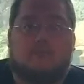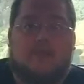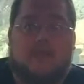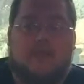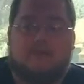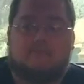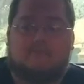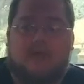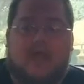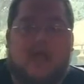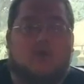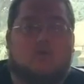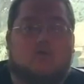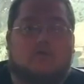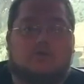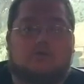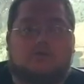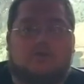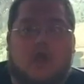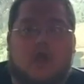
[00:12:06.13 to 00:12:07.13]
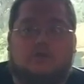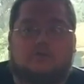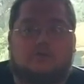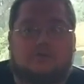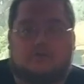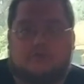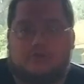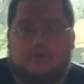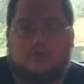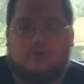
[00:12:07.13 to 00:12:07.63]
Man-powered
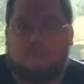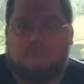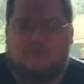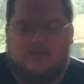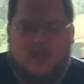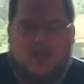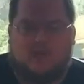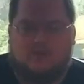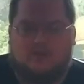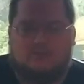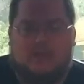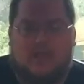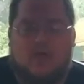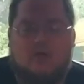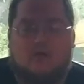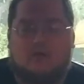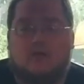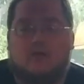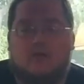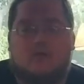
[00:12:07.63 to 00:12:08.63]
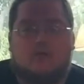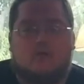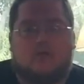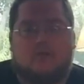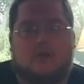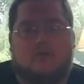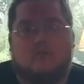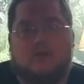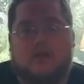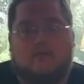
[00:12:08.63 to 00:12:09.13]
Doctor Doom, Beyonder power,
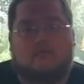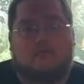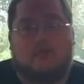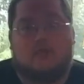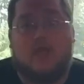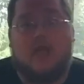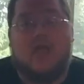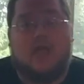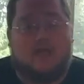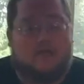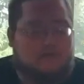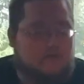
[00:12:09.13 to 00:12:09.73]
whatever you have.